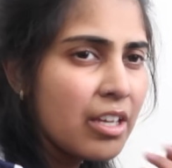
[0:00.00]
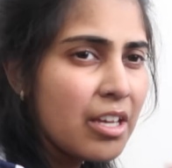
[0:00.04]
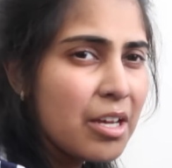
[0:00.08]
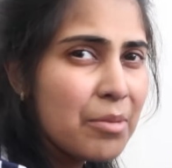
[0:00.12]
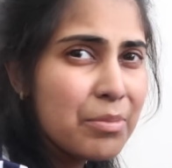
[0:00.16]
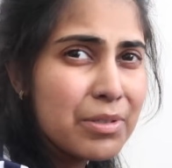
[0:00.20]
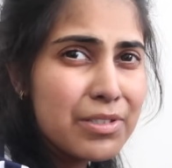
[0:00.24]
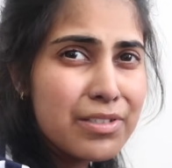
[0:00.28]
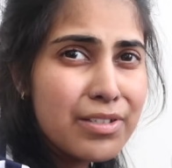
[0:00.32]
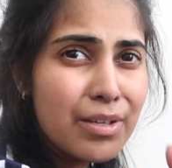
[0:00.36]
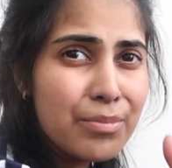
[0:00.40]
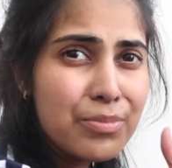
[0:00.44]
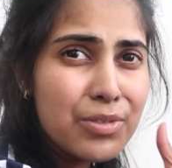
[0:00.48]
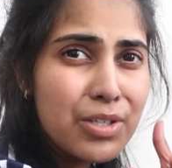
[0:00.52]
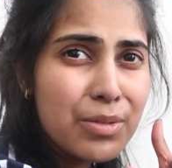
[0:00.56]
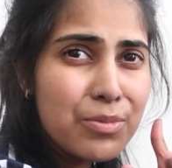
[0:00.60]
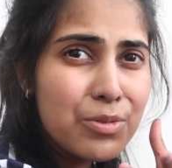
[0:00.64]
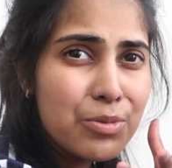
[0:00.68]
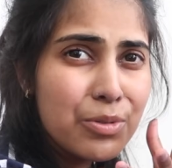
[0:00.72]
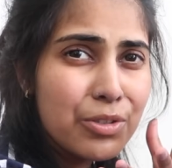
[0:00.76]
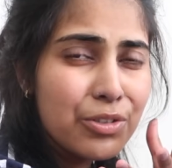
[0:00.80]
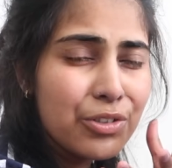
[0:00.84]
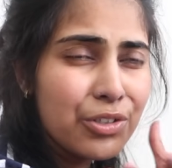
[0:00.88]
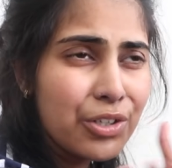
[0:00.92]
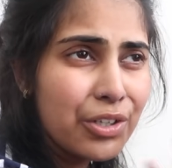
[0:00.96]
But sometimes
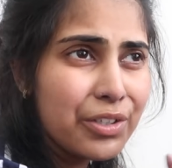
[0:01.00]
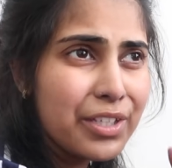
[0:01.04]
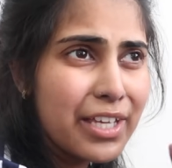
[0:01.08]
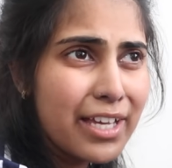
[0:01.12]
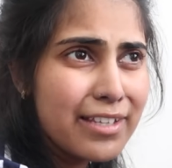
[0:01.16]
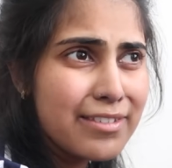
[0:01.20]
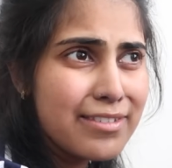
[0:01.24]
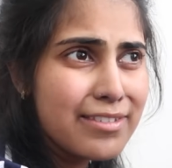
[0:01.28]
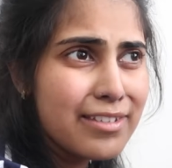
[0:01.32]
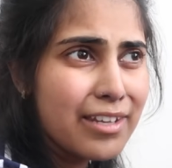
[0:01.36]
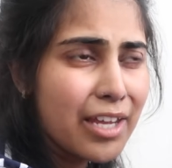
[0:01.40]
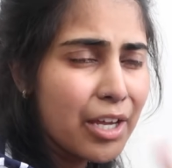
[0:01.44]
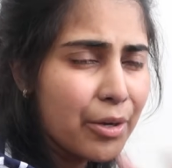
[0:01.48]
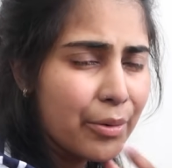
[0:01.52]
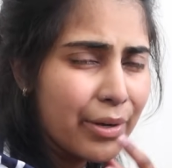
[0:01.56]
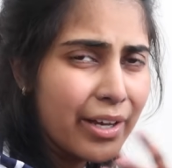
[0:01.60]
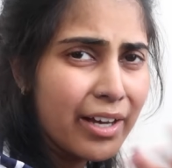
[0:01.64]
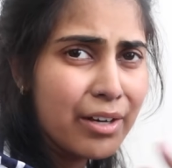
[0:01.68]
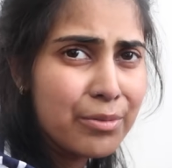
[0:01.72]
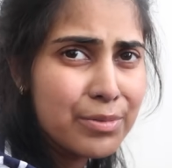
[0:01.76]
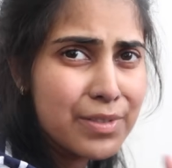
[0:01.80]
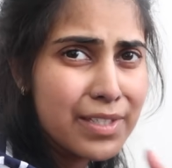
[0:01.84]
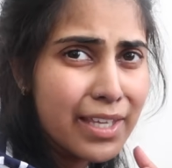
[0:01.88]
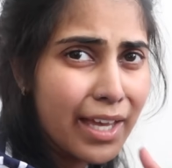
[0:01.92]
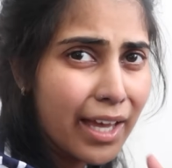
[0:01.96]
when, you know, yesterday where I
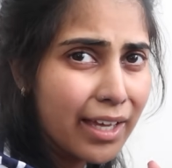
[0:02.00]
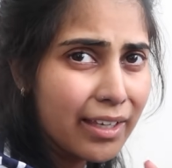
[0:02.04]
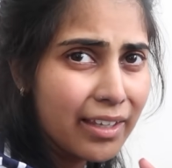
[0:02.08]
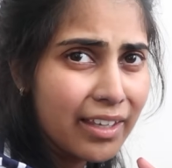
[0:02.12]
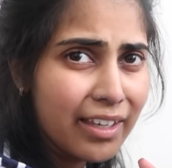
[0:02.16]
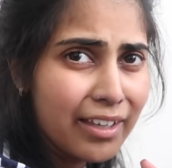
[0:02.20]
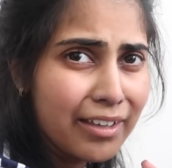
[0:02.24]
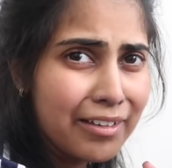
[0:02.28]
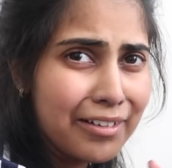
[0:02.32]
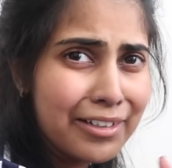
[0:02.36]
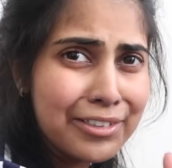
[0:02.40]
was gagging,